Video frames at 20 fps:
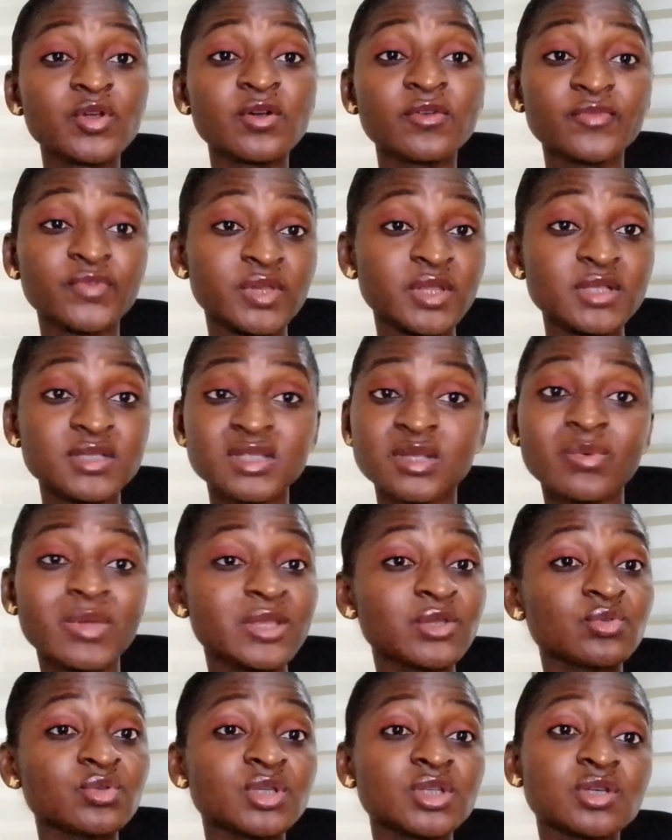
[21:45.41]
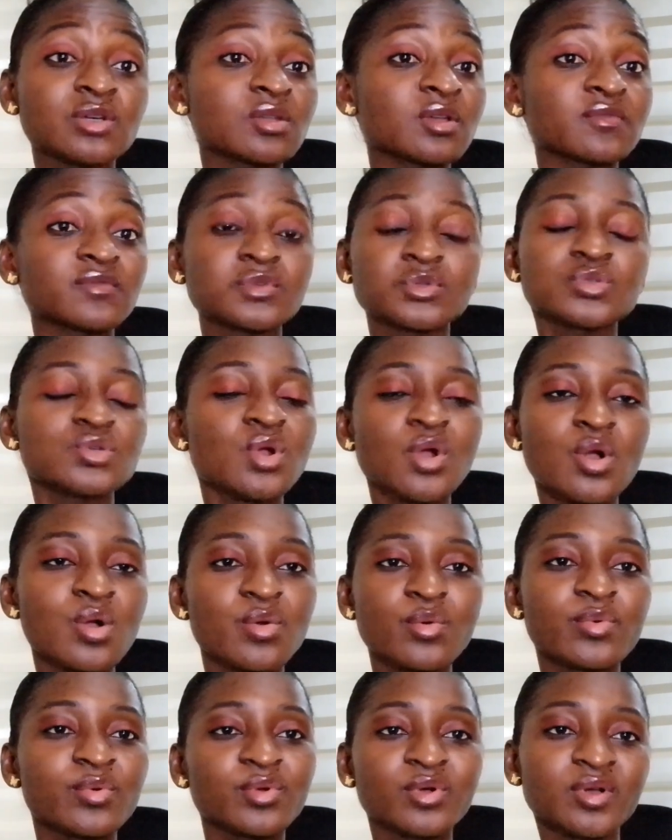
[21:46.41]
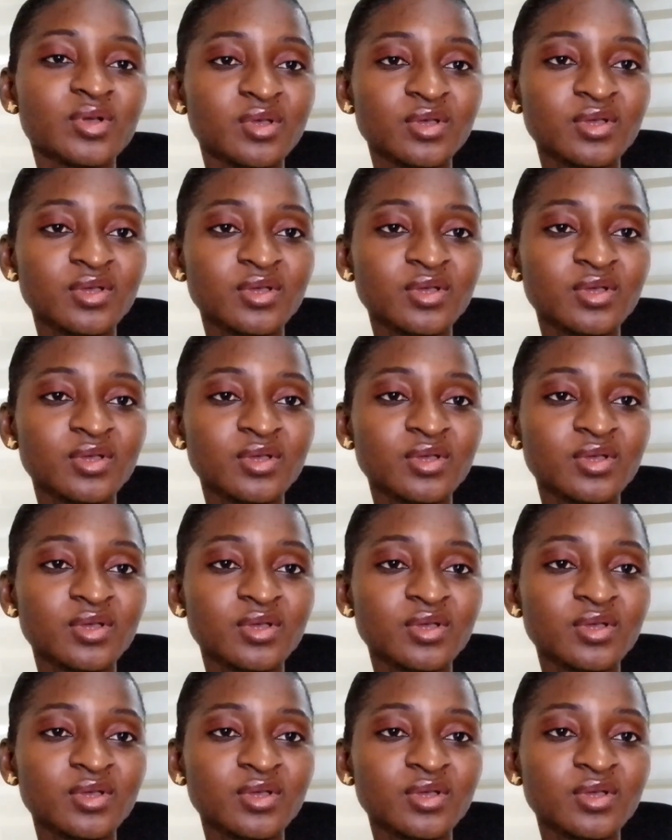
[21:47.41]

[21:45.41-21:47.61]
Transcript: confident now, I don't need all of them. No.